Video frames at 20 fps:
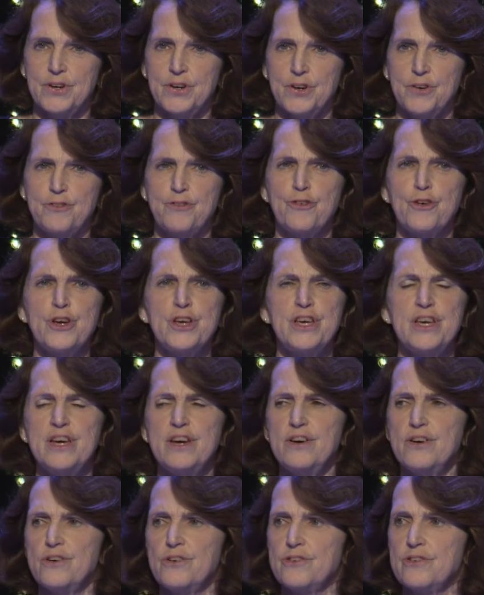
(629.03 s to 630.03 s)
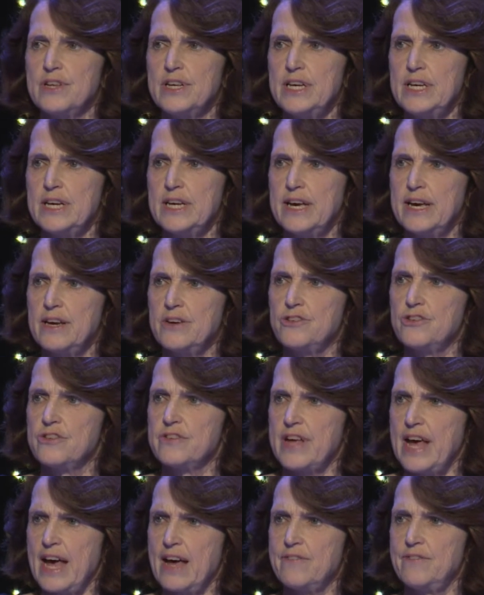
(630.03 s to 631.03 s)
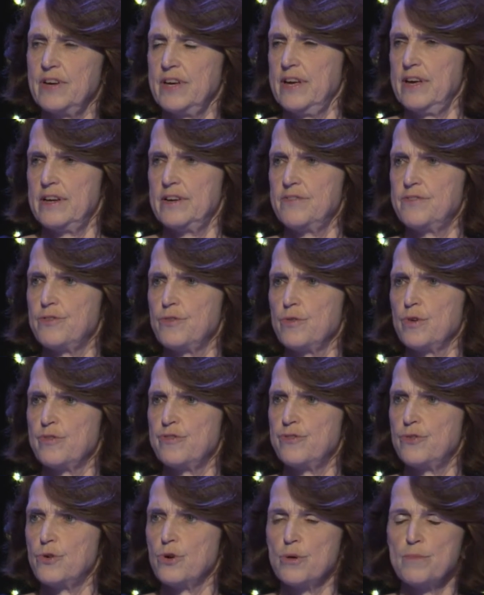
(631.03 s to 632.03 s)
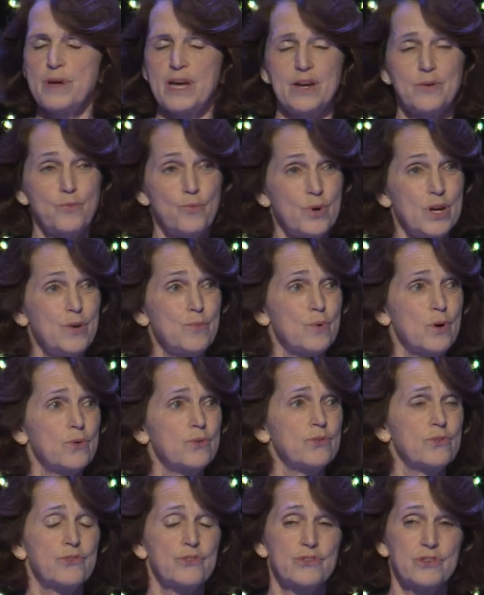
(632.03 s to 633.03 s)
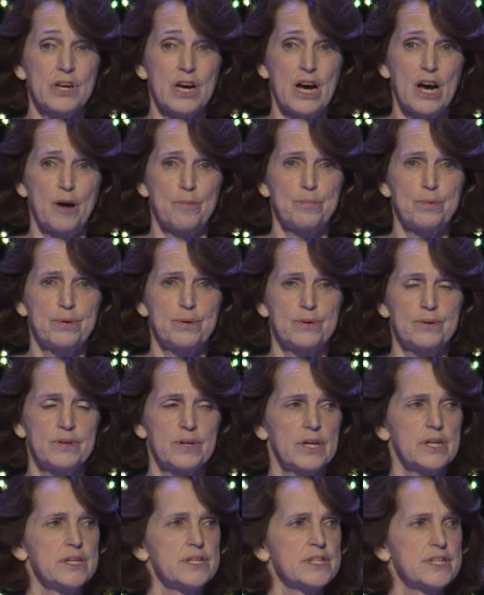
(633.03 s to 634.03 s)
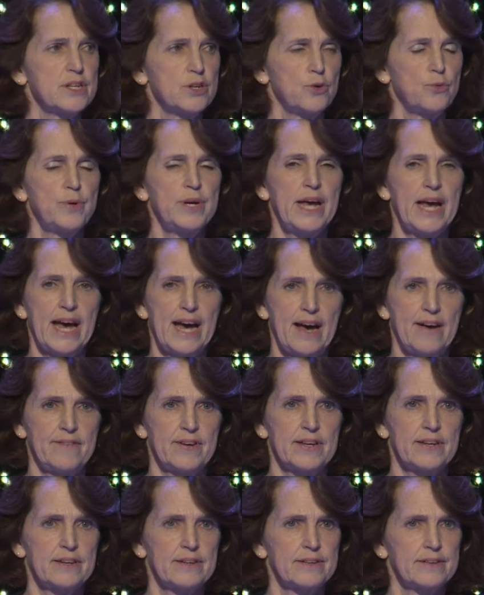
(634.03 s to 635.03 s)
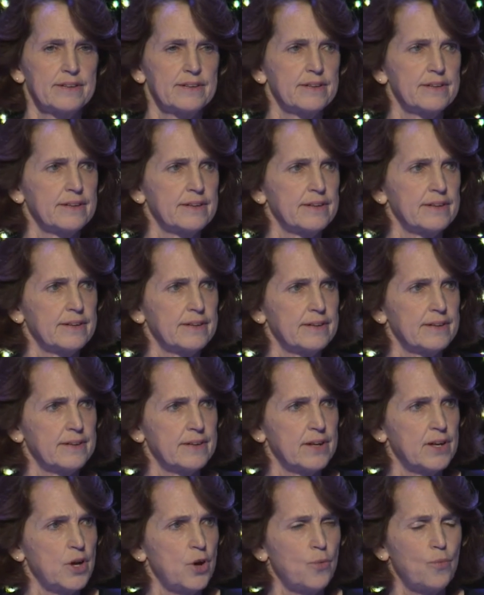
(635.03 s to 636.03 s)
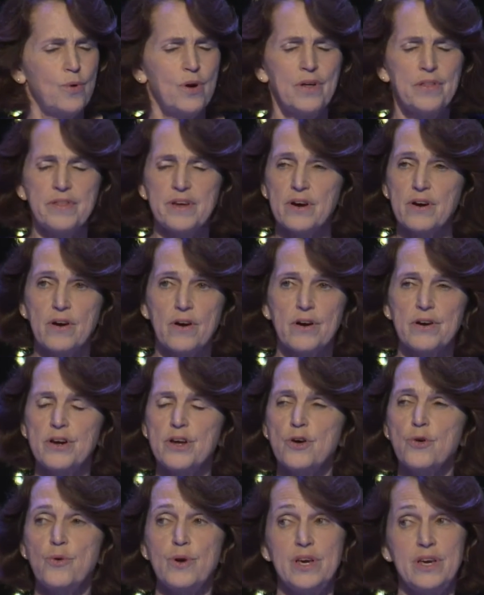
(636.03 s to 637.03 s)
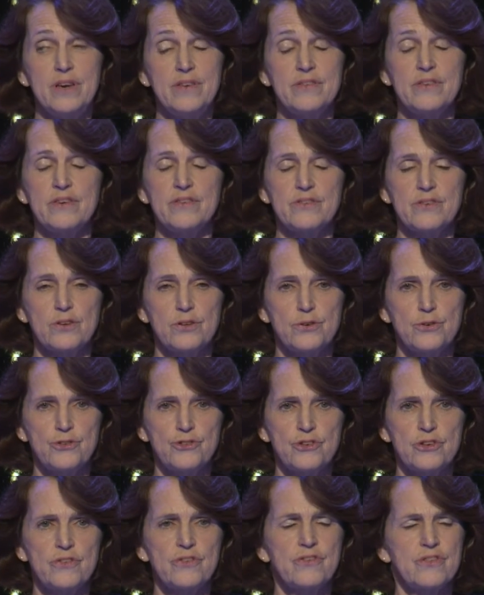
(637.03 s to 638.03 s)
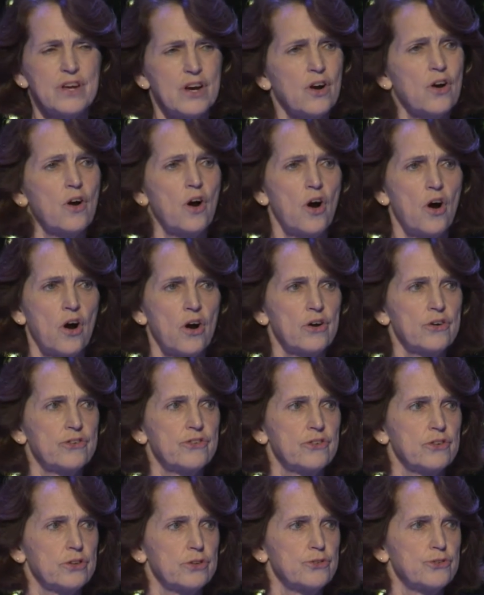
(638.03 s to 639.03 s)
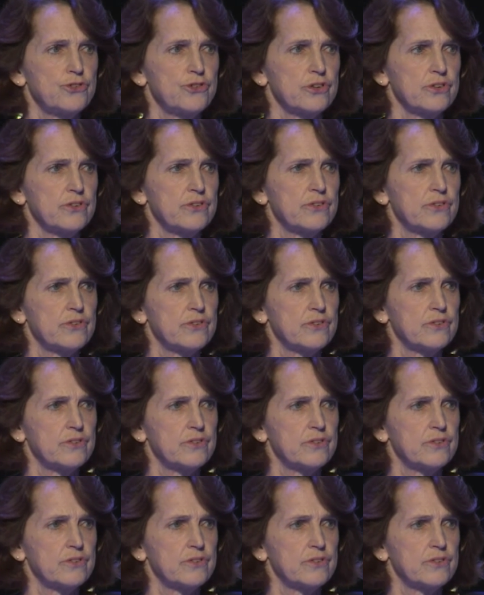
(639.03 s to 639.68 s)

For years, LeadingAge has advocated for reform, and we won't stop until we have it. While there are no easy solutions, there are solutions.